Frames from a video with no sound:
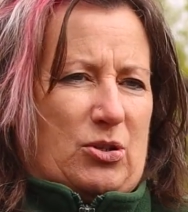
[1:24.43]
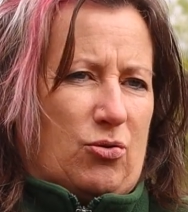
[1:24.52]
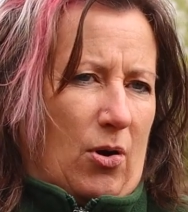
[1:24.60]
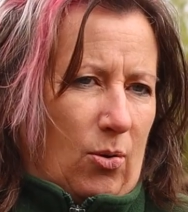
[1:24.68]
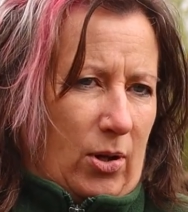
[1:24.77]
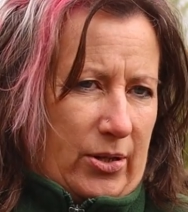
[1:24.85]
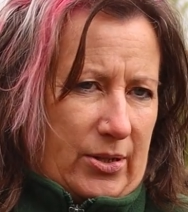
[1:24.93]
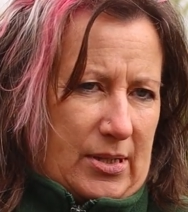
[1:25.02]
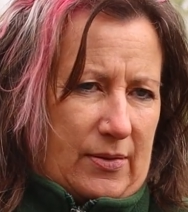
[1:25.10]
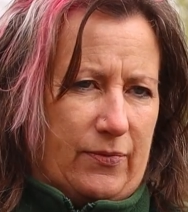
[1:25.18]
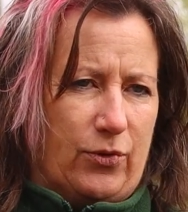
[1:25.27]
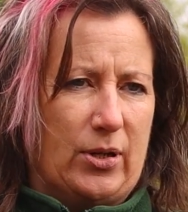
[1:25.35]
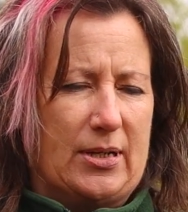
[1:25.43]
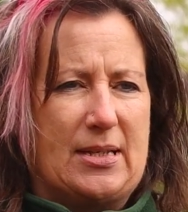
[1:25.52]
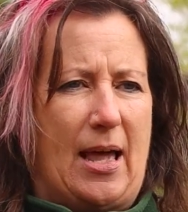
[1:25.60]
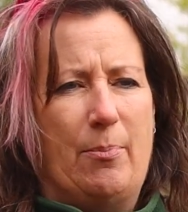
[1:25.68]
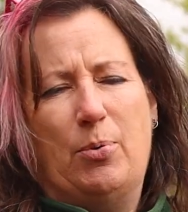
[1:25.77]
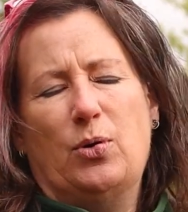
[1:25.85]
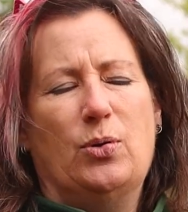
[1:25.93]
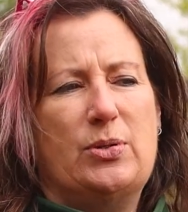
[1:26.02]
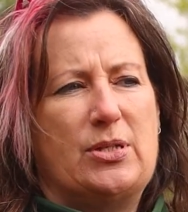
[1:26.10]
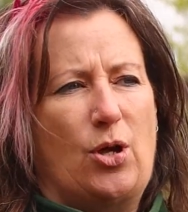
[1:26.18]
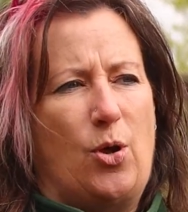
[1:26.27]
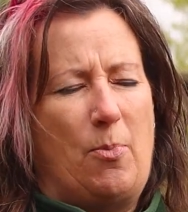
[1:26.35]
patrollers, for example,
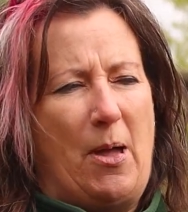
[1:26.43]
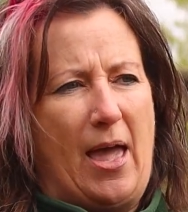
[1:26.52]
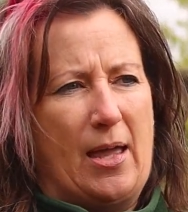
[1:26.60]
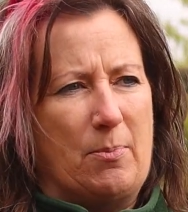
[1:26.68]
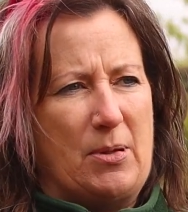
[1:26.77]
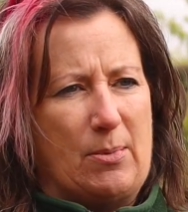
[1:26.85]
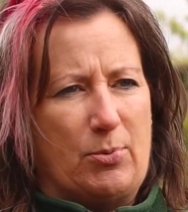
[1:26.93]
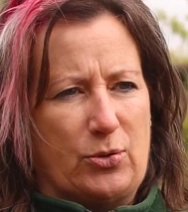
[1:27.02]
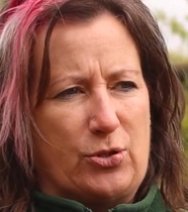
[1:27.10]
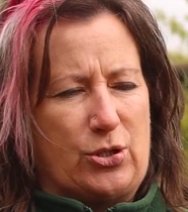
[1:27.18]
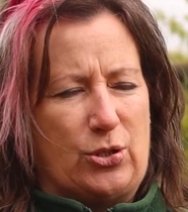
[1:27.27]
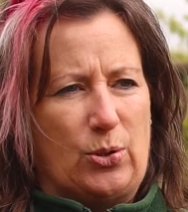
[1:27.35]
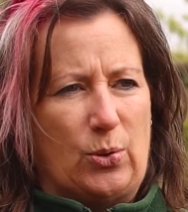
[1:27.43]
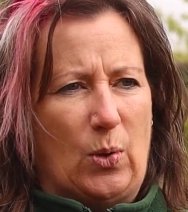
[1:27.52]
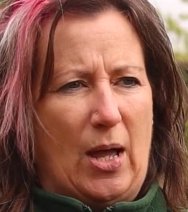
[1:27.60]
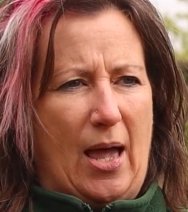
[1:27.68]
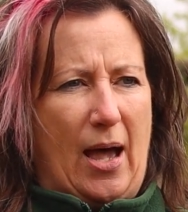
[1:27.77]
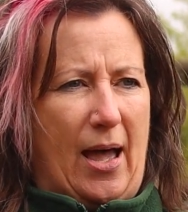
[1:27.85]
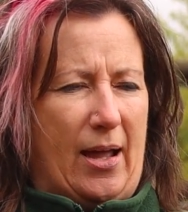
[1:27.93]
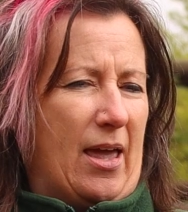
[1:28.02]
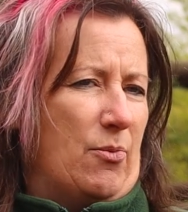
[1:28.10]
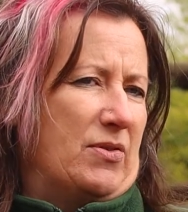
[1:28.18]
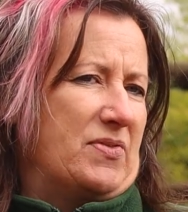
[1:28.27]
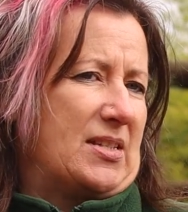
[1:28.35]
so paying people to
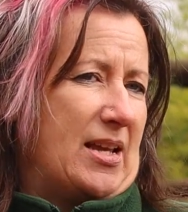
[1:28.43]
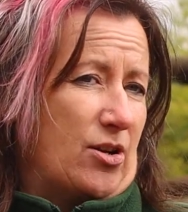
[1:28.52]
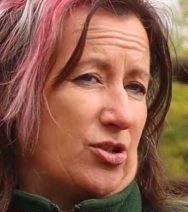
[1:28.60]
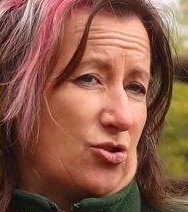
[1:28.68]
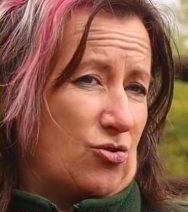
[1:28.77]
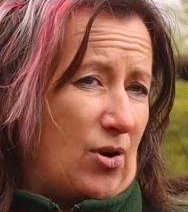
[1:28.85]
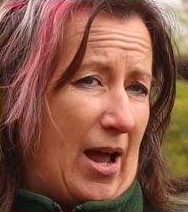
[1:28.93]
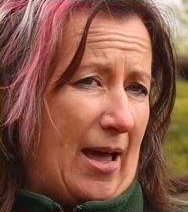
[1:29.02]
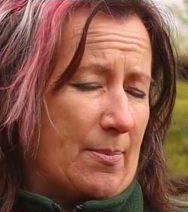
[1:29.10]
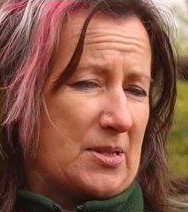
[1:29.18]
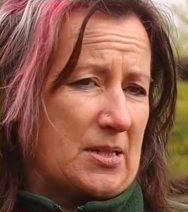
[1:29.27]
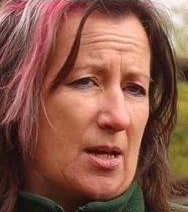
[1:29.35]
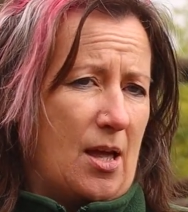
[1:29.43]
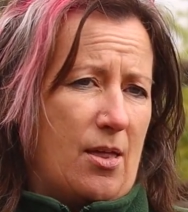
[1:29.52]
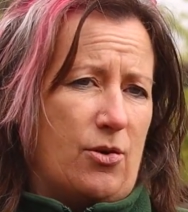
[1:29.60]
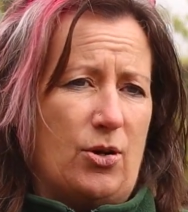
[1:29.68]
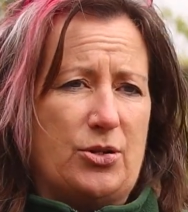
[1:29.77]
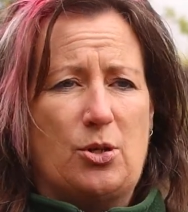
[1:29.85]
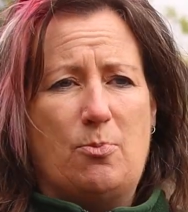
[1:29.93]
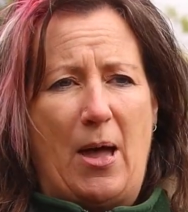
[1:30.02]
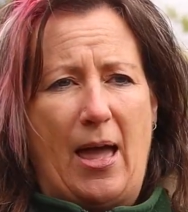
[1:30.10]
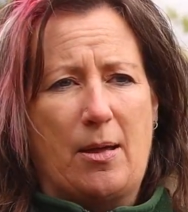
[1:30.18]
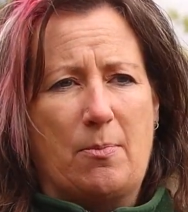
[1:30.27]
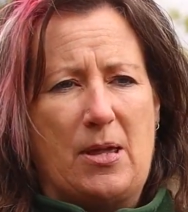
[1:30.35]
get rid of snares and traps. They're also
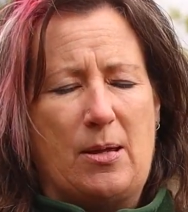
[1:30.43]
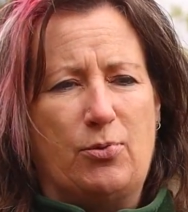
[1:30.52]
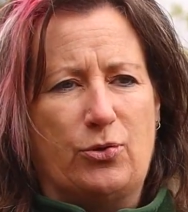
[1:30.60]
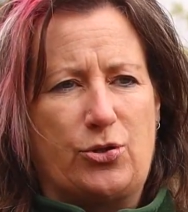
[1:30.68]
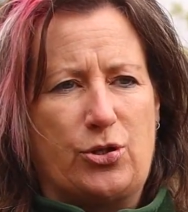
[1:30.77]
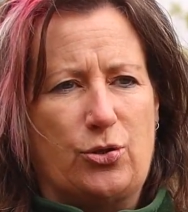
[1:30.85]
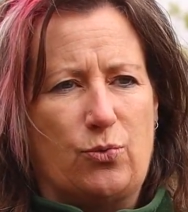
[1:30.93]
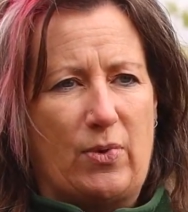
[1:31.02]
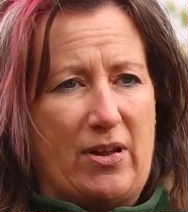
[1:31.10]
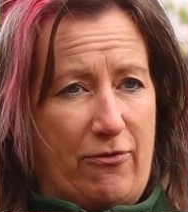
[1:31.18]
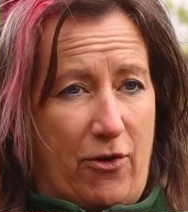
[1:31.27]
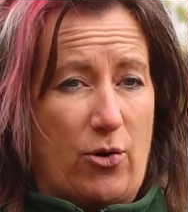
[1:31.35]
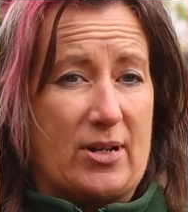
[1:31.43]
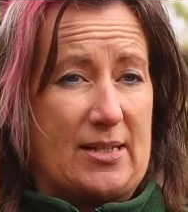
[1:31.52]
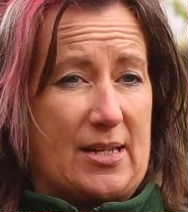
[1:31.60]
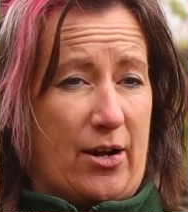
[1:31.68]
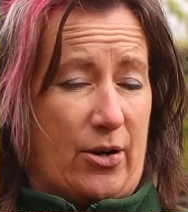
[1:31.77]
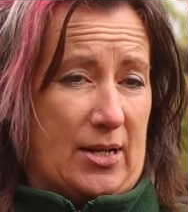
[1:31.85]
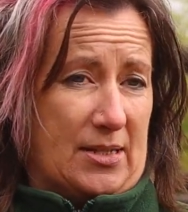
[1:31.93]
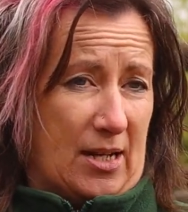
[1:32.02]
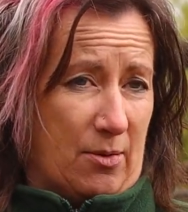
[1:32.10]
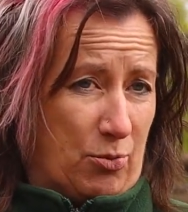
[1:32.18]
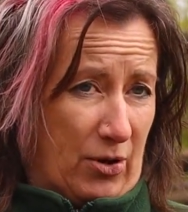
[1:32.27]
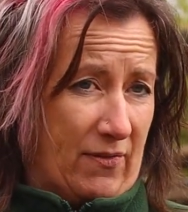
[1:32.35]
paying people to reforest areas
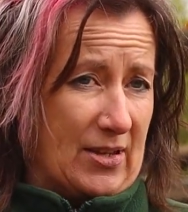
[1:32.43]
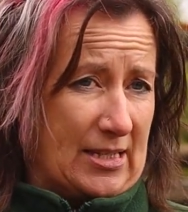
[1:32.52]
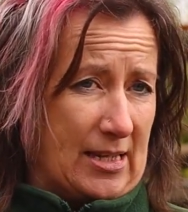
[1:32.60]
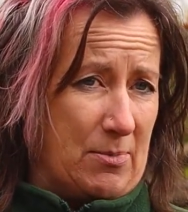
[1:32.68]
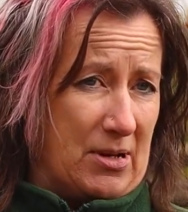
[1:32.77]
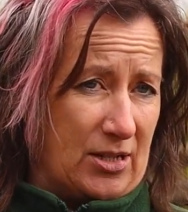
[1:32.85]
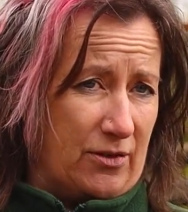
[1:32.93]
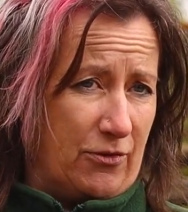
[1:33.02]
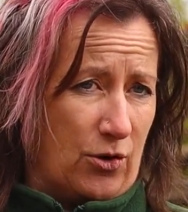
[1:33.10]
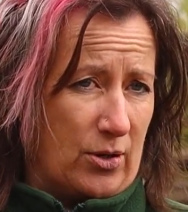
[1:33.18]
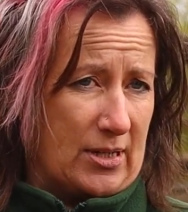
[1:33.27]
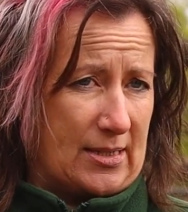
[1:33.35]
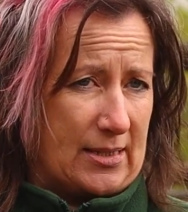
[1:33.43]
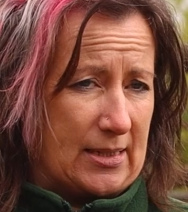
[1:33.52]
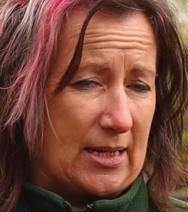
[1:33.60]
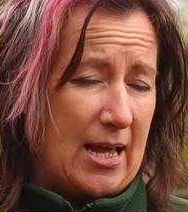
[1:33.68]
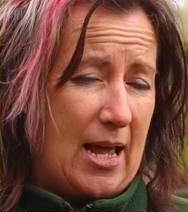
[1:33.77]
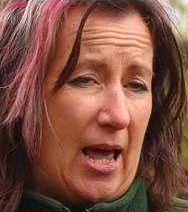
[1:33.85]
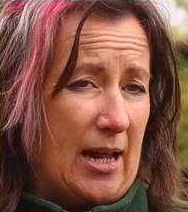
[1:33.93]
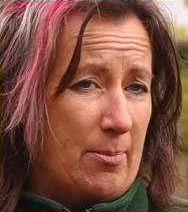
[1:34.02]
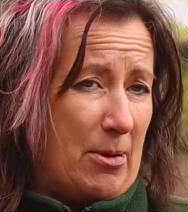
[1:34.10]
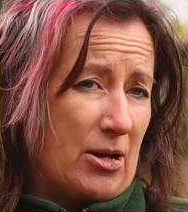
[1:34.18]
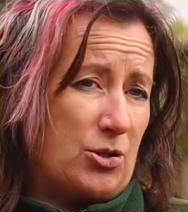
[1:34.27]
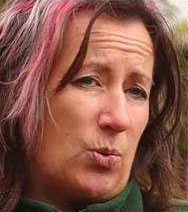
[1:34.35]
that have previously been deforested. In
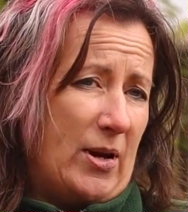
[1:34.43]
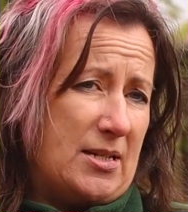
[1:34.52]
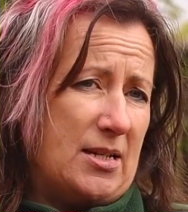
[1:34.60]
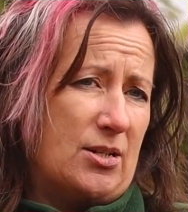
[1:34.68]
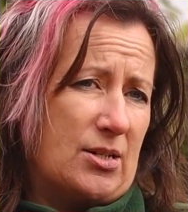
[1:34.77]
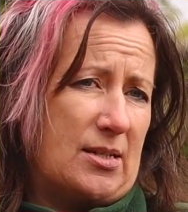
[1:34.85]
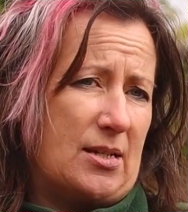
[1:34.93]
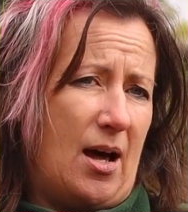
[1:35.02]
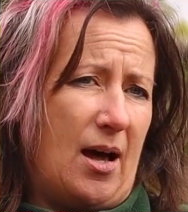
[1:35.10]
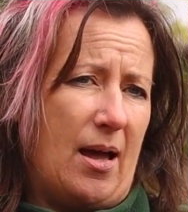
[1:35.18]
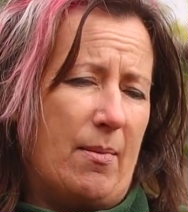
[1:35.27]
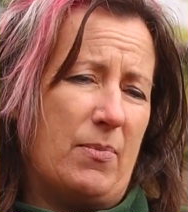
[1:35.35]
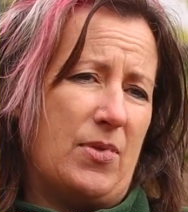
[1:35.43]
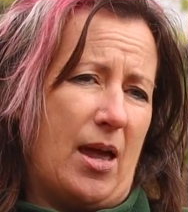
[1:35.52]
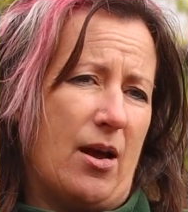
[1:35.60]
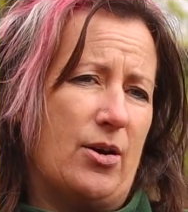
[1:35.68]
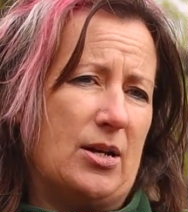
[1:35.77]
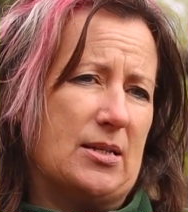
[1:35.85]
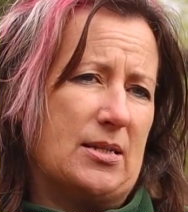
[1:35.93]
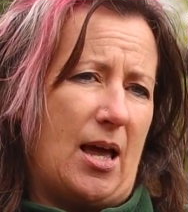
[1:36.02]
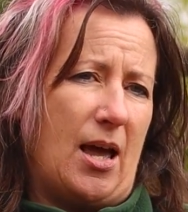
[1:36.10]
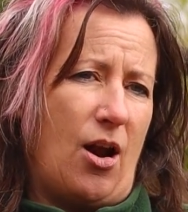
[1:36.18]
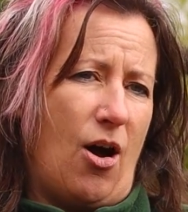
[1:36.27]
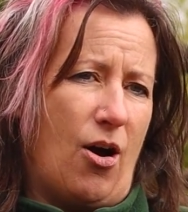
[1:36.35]
about 20 years' time, the areas
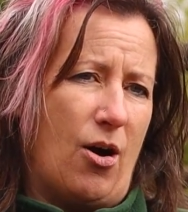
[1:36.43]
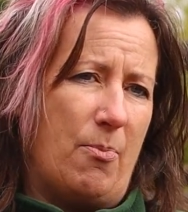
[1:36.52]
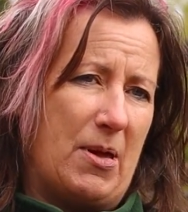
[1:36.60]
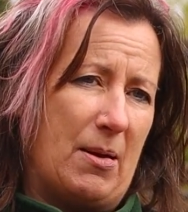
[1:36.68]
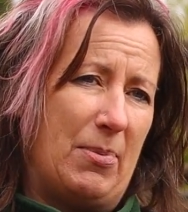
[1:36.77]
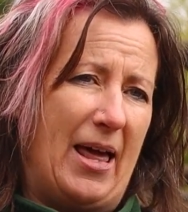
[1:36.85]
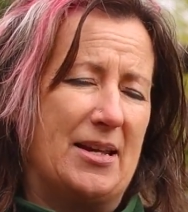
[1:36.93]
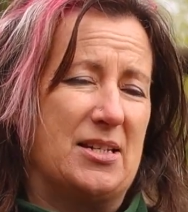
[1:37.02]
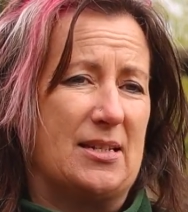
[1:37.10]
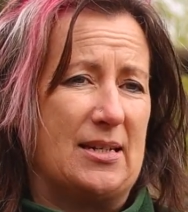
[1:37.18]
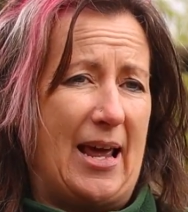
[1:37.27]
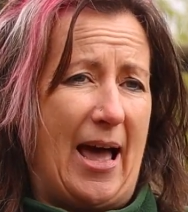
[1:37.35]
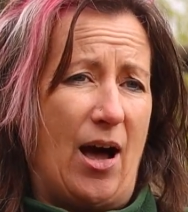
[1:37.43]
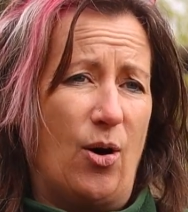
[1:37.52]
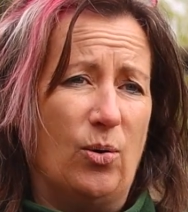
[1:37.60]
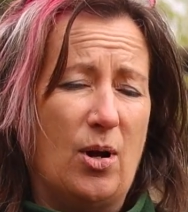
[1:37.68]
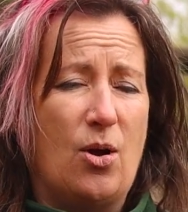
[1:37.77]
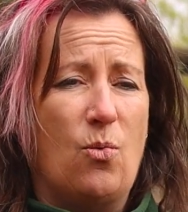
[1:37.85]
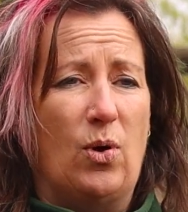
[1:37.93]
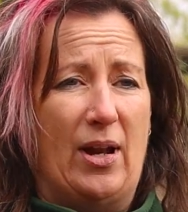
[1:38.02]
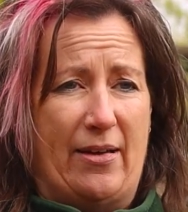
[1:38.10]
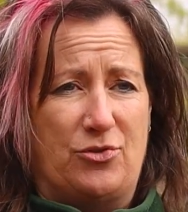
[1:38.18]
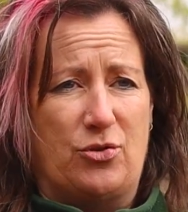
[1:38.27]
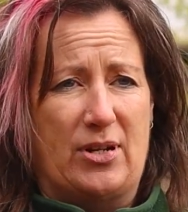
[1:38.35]
that are being planted now will
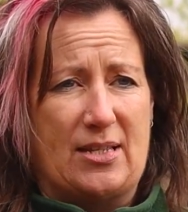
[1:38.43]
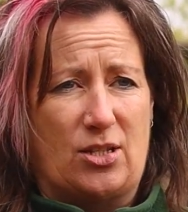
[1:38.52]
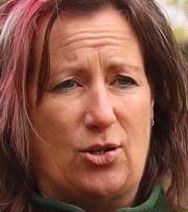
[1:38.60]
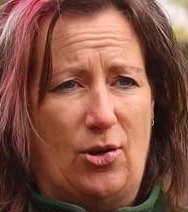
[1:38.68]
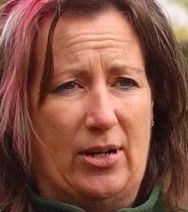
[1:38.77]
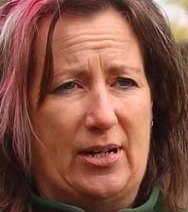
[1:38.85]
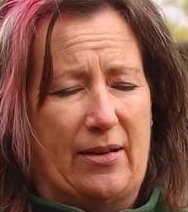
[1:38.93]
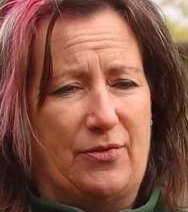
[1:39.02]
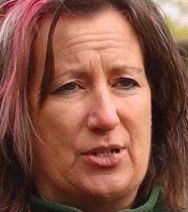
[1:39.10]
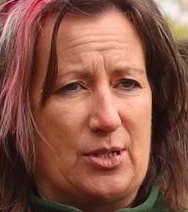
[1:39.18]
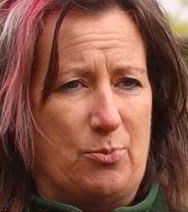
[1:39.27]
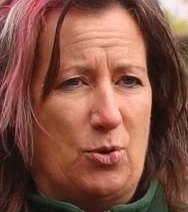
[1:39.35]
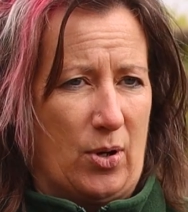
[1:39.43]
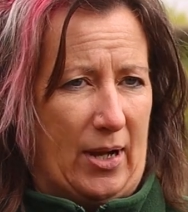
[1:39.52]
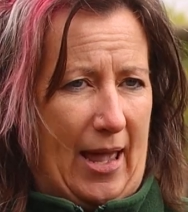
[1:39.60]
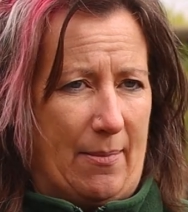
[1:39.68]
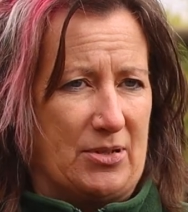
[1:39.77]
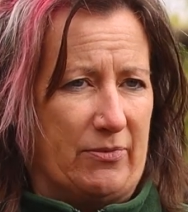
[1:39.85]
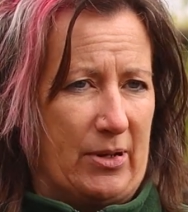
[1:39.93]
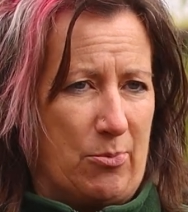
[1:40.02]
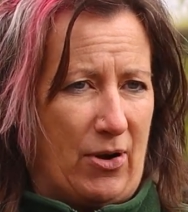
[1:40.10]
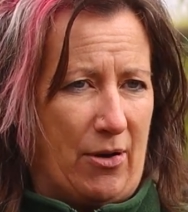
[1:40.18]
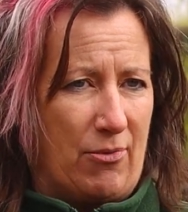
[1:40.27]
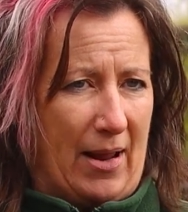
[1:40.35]
have trees tall enough to support captively
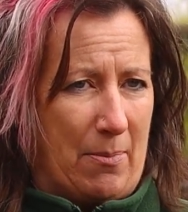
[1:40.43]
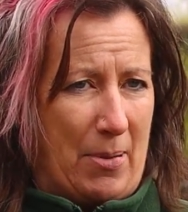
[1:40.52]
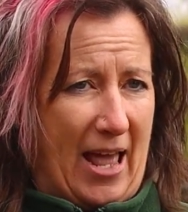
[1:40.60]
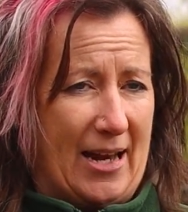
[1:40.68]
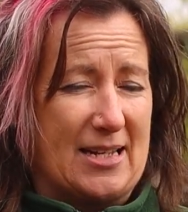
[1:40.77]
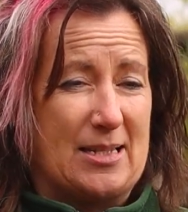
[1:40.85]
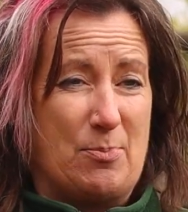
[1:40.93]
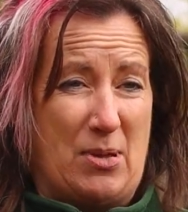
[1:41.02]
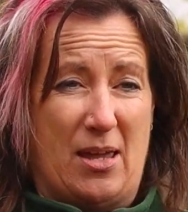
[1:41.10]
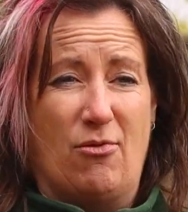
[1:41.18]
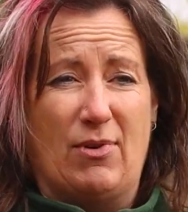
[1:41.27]
bred red pandas being